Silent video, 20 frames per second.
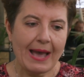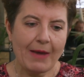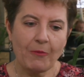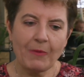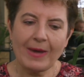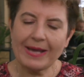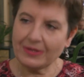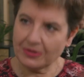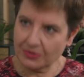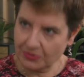
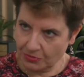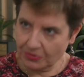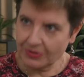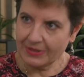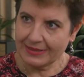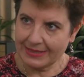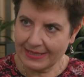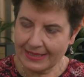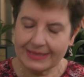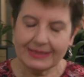while
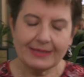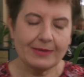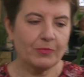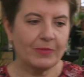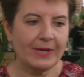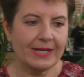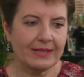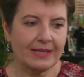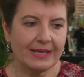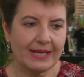doing that and
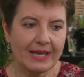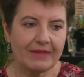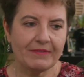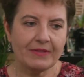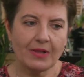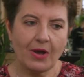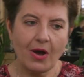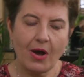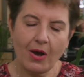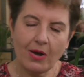while
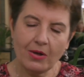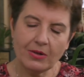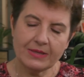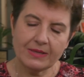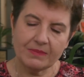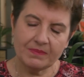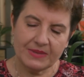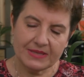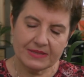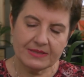having all
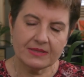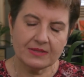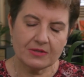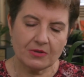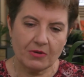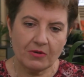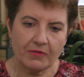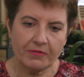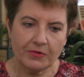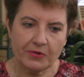the pieces
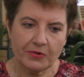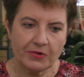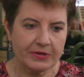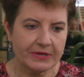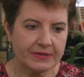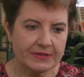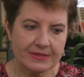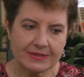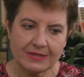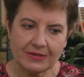of
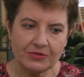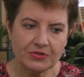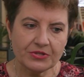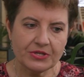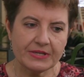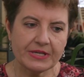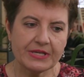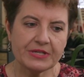ORAN solution,